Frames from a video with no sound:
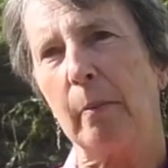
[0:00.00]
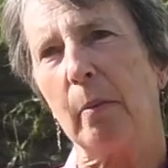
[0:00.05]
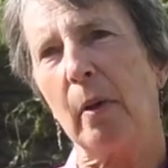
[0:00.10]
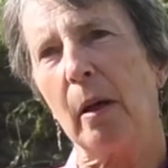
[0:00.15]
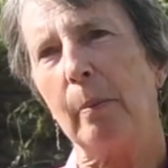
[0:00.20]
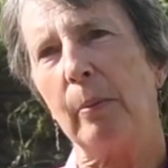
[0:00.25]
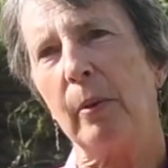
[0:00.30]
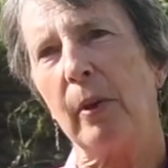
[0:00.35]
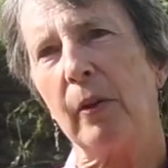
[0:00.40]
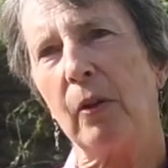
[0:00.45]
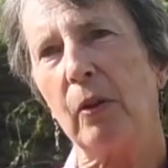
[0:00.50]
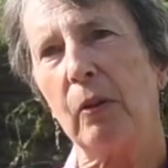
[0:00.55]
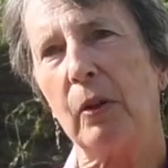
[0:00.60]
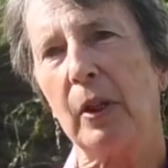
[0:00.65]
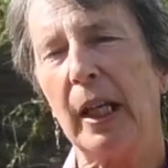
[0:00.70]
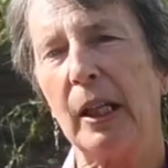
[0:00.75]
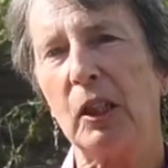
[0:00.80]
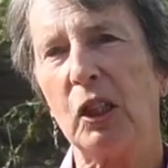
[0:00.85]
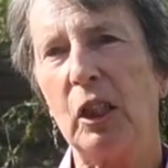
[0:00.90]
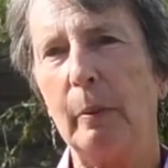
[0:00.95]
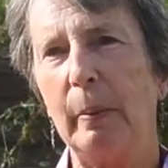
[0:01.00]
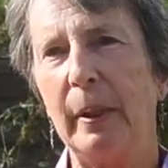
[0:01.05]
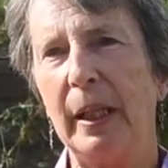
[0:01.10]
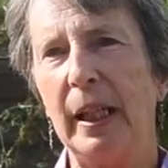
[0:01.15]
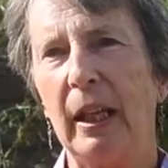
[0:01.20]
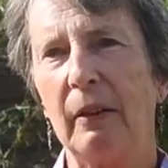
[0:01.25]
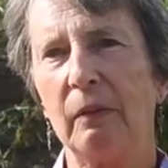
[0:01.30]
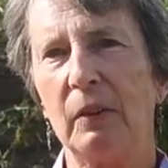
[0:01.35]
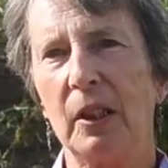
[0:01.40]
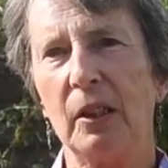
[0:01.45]
that my brother had actually
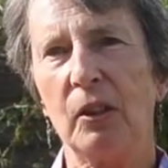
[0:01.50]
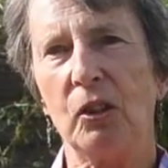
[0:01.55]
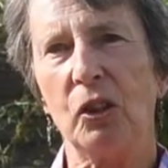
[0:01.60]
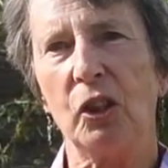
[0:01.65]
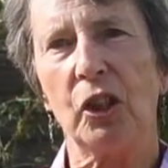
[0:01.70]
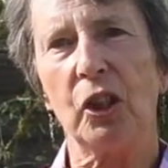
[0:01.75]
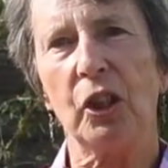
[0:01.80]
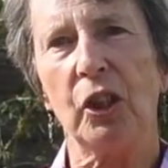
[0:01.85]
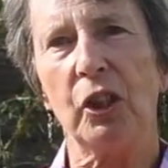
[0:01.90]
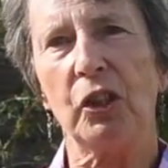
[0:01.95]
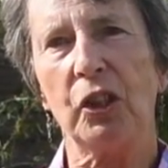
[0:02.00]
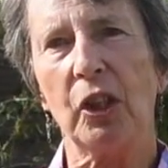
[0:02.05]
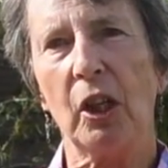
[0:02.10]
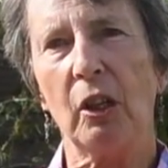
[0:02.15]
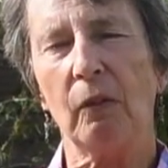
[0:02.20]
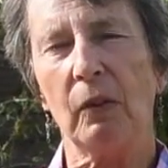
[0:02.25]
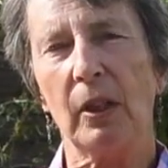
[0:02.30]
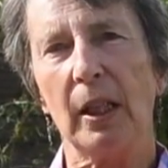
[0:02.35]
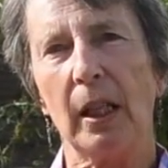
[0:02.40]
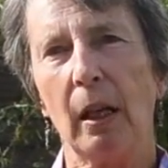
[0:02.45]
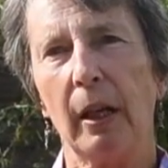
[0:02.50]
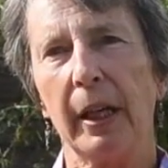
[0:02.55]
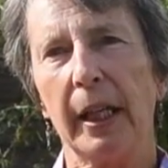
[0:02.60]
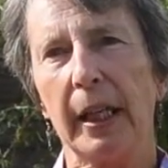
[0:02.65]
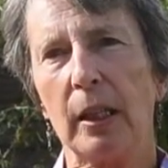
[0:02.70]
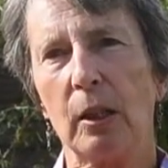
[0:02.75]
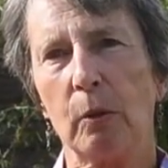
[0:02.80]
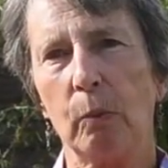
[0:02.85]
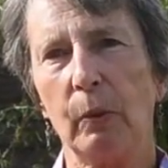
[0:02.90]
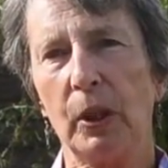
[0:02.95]
been left in church
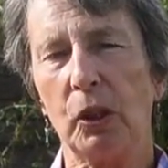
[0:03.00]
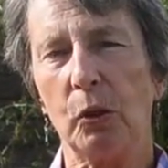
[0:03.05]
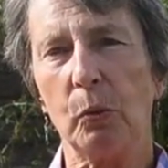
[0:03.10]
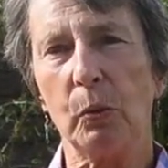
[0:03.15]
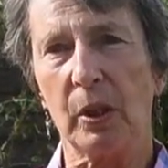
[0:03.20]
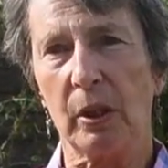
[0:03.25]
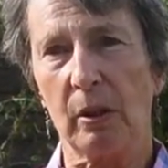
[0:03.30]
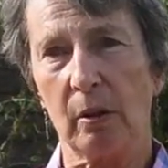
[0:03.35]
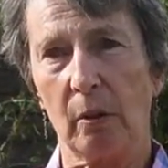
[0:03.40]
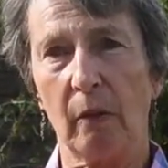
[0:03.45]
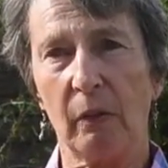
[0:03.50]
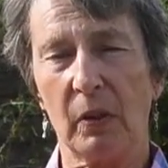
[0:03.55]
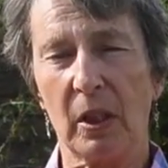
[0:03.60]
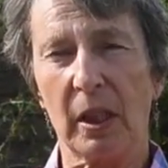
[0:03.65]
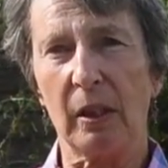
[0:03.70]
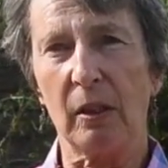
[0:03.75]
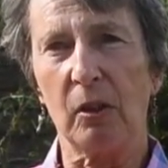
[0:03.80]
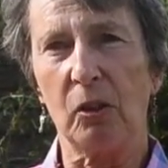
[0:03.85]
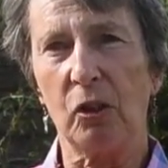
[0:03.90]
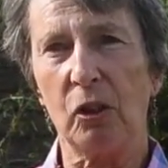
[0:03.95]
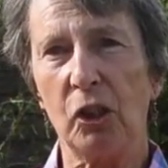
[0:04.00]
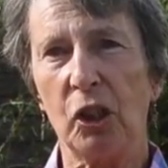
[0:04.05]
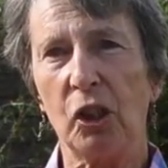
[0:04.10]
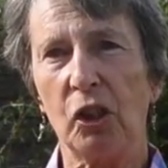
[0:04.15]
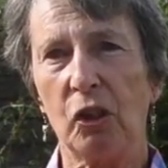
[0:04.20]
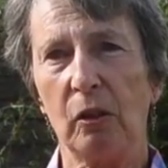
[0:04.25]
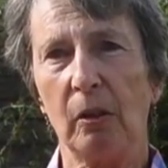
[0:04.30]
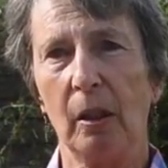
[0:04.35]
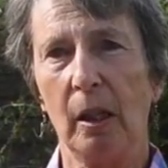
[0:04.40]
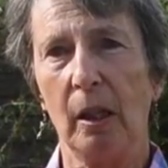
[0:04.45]
overnight, which was obviously the
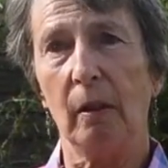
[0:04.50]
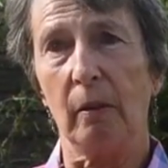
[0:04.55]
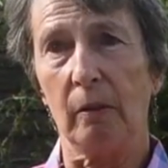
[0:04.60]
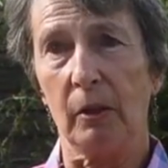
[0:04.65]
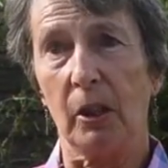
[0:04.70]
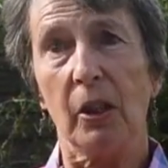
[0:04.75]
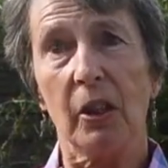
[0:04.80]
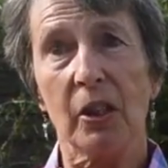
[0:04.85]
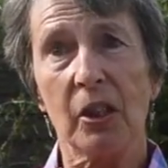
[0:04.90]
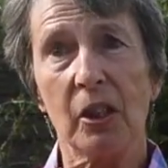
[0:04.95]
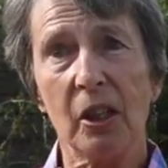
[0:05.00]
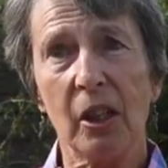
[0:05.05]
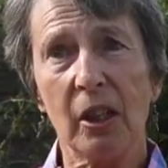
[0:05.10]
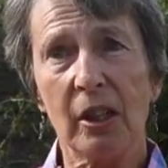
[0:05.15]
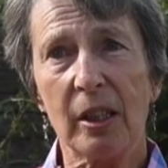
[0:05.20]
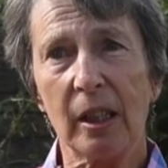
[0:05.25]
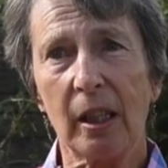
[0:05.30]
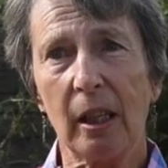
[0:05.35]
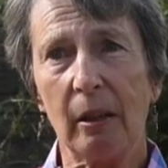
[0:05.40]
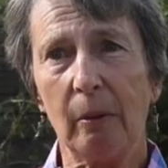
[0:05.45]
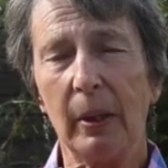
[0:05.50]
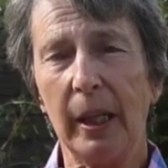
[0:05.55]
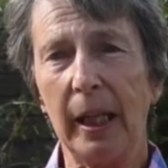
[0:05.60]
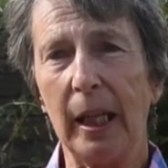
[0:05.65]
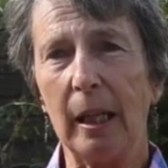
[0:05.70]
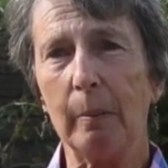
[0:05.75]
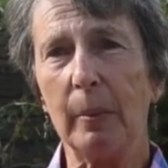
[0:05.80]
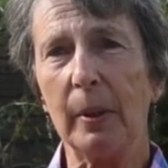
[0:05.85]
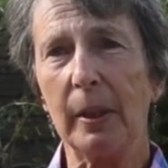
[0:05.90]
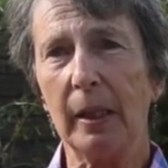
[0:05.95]
tradition years and years ago
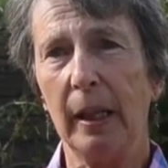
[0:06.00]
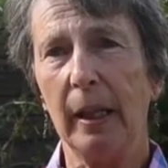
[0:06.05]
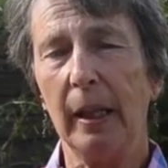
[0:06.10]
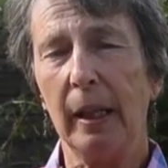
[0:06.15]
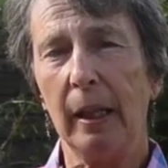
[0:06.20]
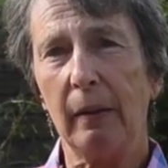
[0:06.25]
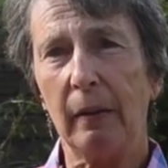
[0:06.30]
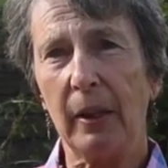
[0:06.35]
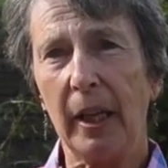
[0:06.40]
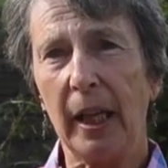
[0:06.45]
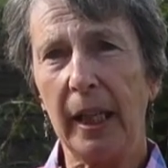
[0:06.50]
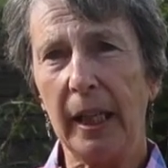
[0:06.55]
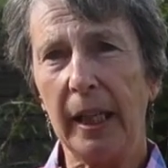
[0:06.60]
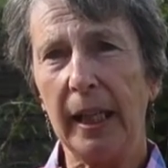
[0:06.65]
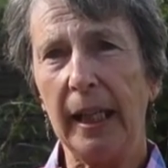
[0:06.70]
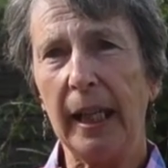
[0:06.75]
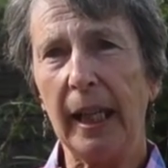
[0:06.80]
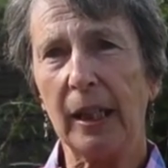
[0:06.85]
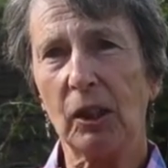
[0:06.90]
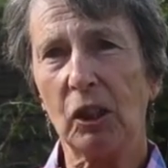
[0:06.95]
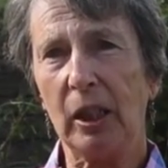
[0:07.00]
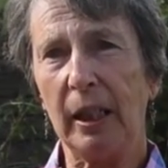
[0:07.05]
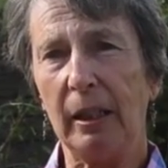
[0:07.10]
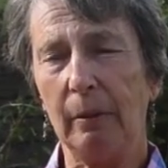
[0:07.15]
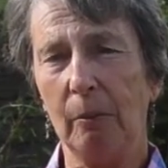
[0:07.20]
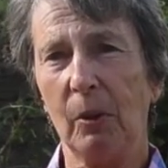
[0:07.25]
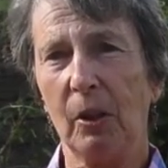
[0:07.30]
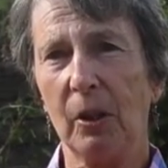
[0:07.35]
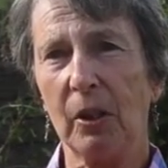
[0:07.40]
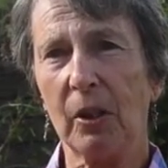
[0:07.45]
here, but there he
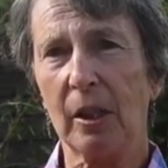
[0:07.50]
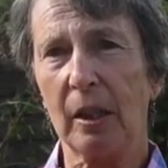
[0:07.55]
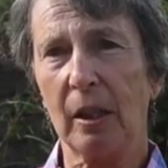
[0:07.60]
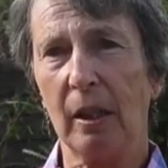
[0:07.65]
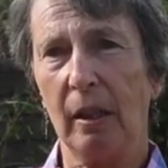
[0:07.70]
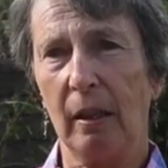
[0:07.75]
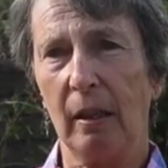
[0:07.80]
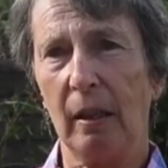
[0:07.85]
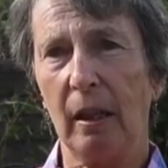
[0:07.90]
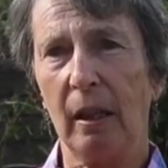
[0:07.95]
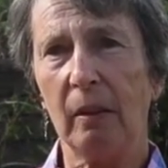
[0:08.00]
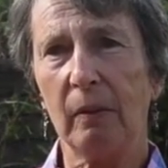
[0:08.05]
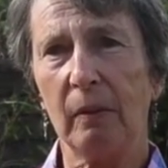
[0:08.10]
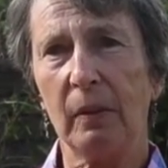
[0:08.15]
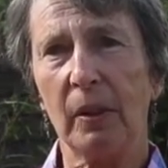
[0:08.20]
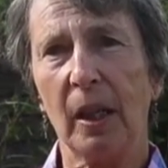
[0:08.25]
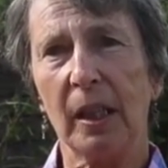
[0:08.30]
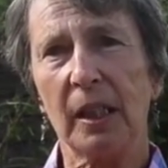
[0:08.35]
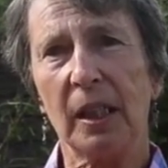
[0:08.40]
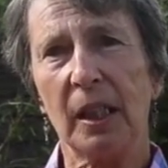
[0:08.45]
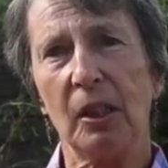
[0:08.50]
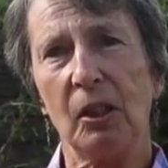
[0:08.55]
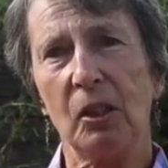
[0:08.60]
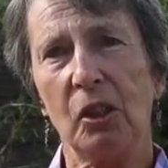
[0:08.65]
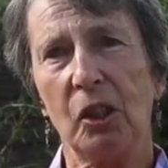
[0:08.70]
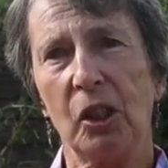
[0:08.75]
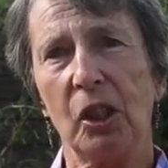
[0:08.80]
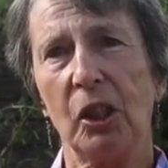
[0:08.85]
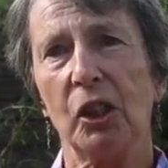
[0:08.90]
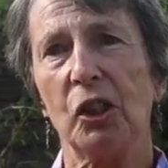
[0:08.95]
actually was overnight in the
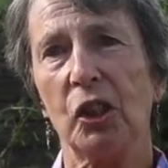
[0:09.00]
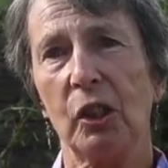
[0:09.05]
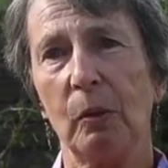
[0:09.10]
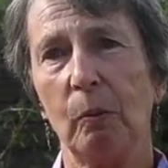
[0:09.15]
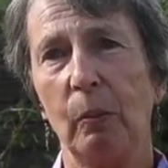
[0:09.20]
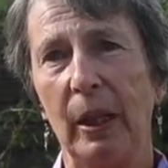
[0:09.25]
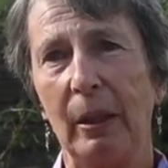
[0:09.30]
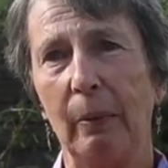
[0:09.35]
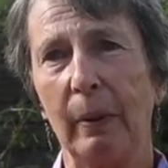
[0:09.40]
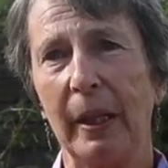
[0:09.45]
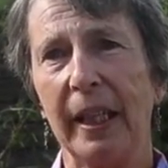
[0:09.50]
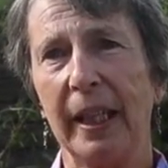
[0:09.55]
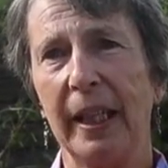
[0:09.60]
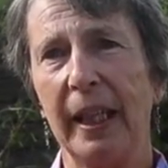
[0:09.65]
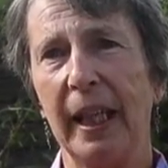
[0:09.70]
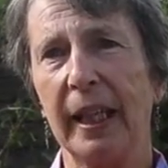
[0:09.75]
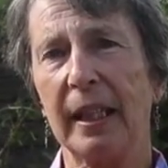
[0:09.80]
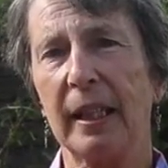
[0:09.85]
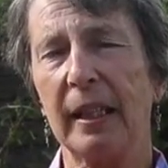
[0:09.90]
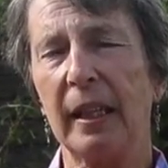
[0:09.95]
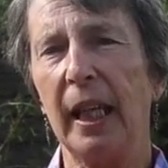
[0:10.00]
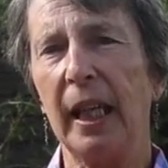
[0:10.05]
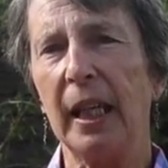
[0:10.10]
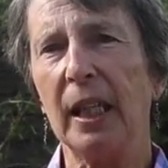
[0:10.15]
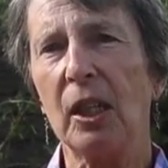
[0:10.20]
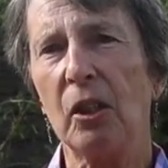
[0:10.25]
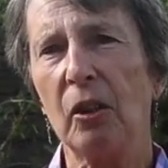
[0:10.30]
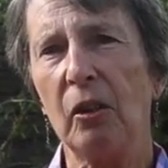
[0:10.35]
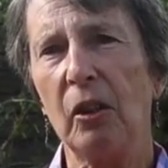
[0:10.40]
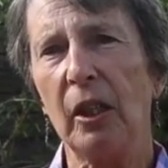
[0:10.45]
church, and we went the next
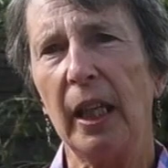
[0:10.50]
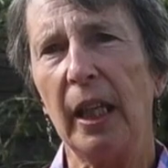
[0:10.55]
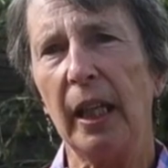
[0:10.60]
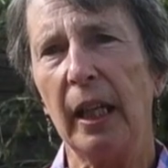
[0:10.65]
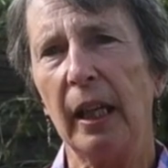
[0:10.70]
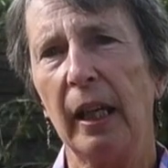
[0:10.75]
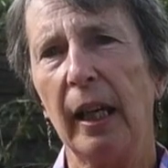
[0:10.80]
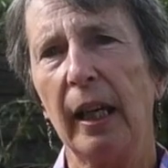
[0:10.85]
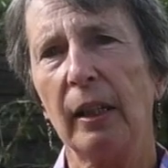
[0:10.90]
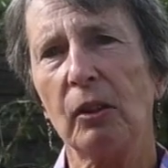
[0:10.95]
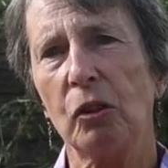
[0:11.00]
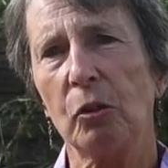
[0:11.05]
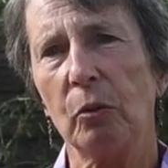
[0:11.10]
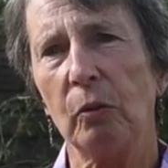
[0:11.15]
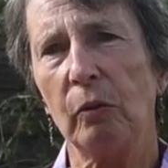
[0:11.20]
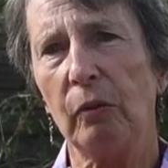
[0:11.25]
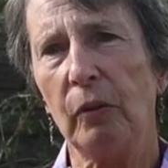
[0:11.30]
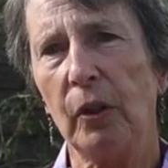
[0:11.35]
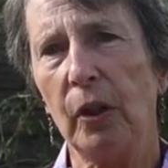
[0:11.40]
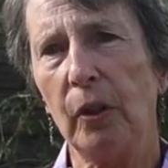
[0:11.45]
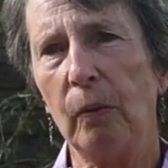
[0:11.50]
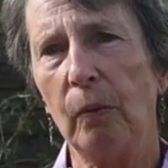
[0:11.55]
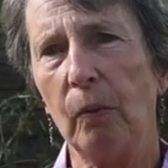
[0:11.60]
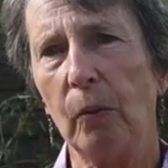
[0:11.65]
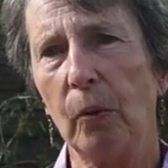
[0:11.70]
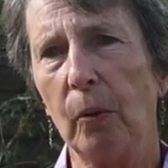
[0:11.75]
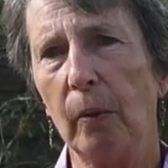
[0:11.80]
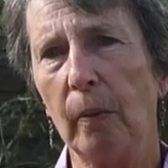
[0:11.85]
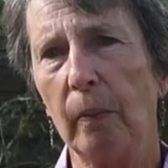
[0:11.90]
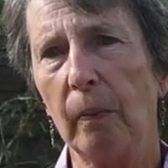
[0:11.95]
day to the actual
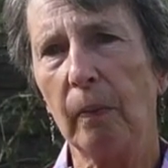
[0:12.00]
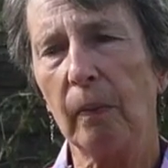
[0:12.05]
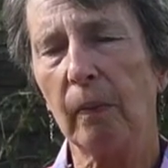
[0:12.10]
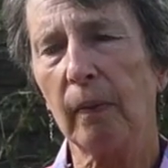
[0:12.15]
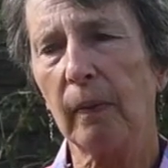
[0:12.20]
funeral,